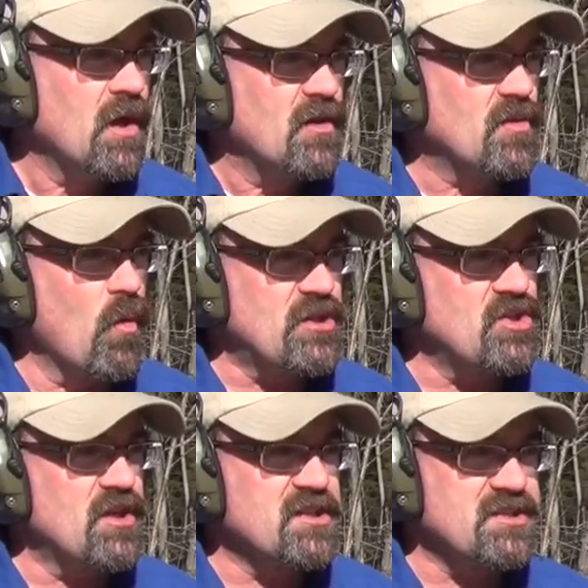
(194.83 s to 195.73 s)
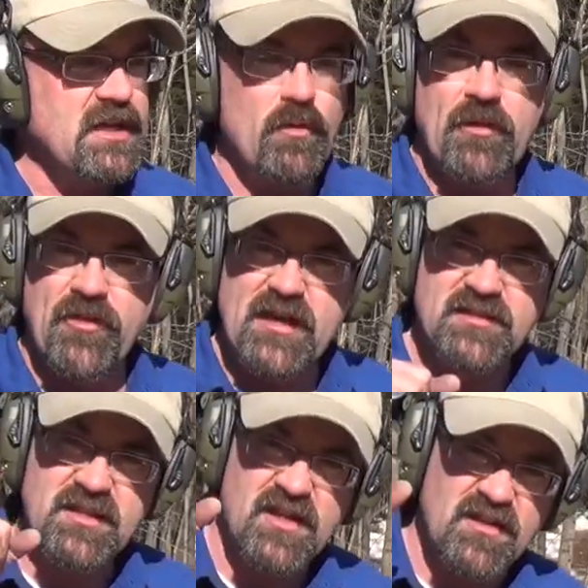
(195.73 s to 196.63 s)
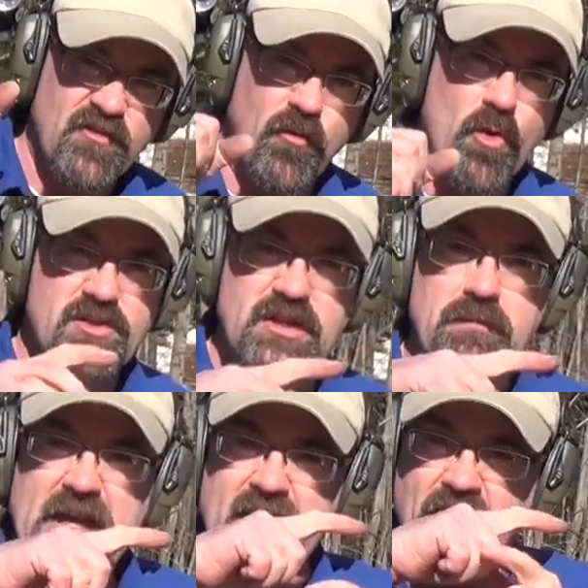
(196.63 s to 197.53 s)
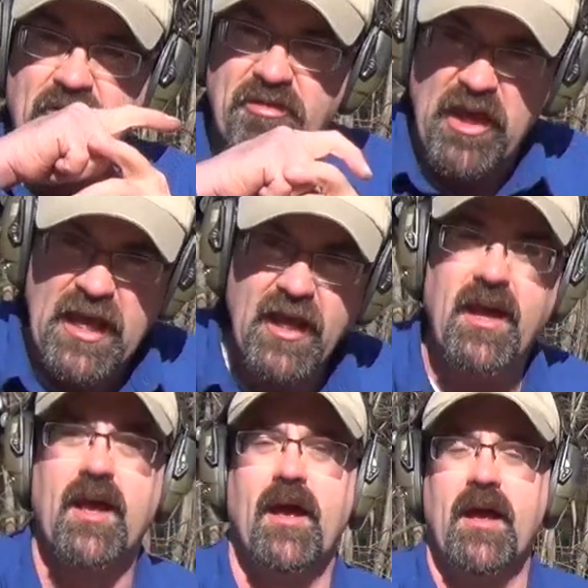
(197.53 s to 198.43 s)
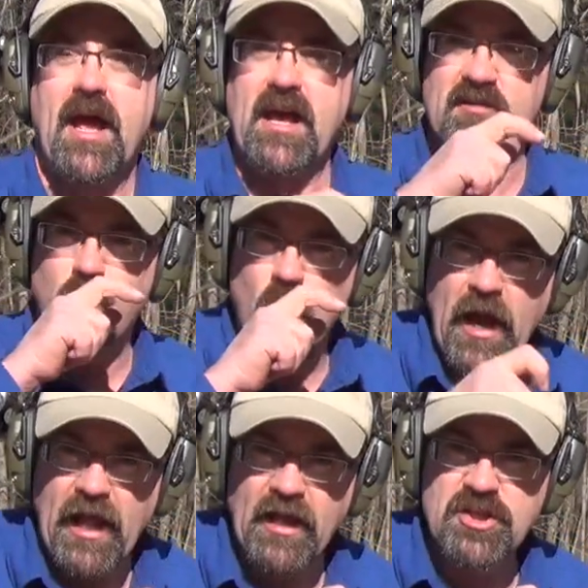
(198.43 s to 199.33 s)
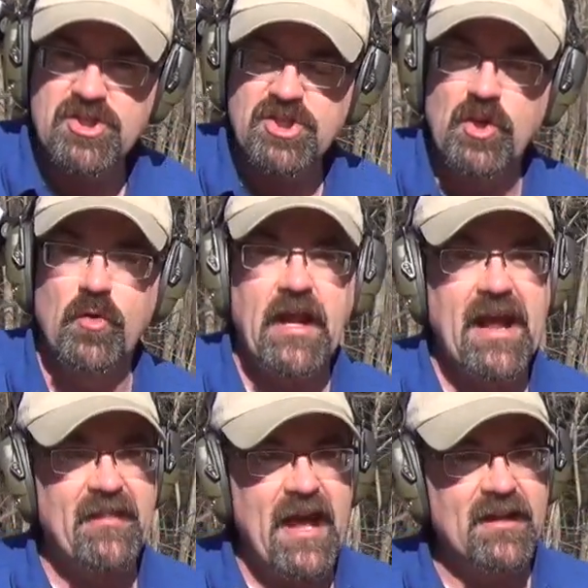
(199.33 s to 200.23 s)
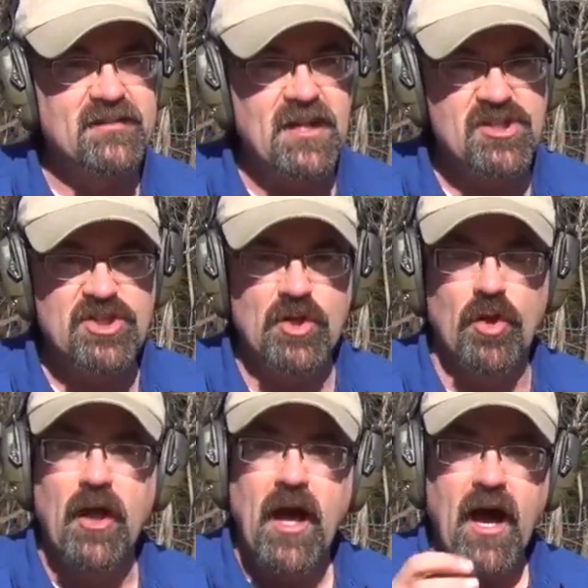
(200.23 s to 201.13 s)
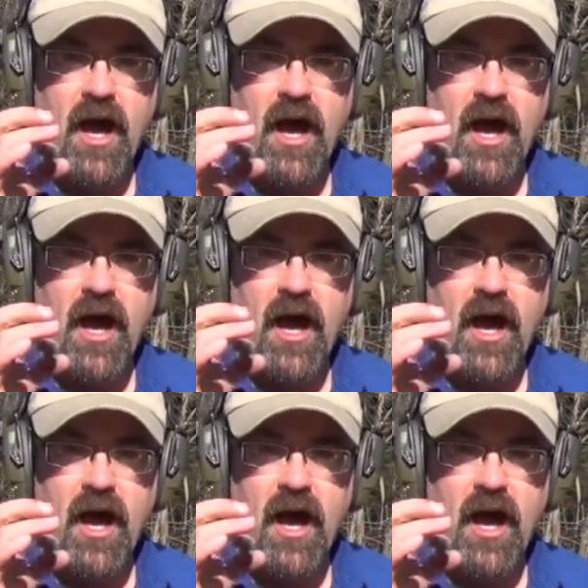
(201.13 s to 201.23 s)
So what you can see with this is it's forcing me to think as well as shoot, and that additional